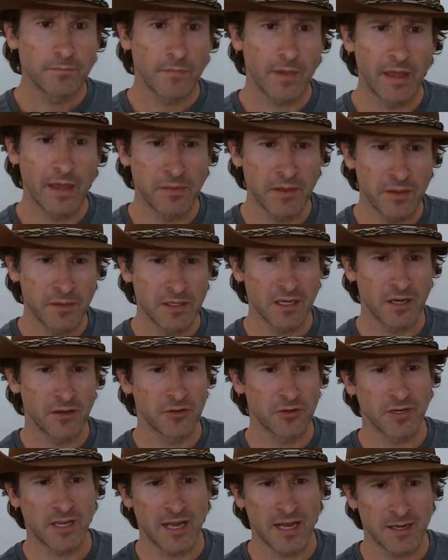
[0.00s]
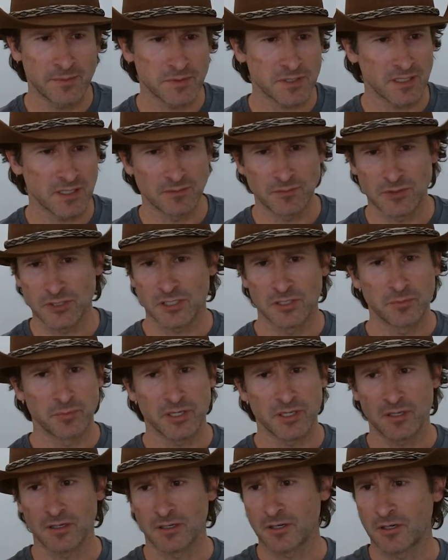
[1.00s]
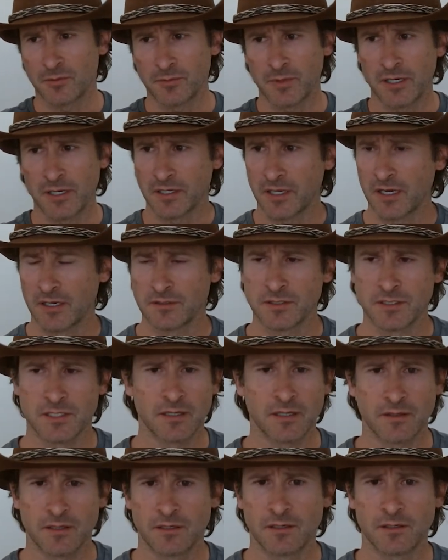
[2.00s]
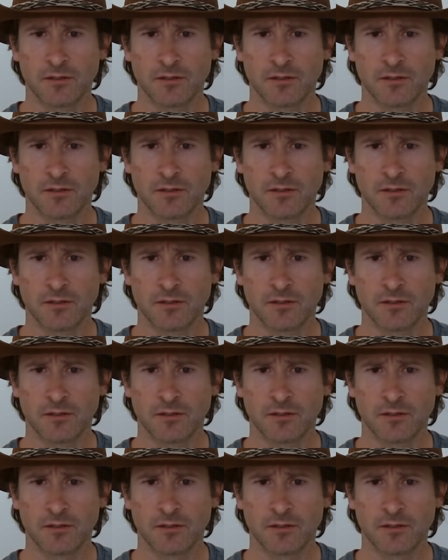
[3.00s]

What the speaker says: And then the other gaps, I'm just going to pick on all my accountants out there,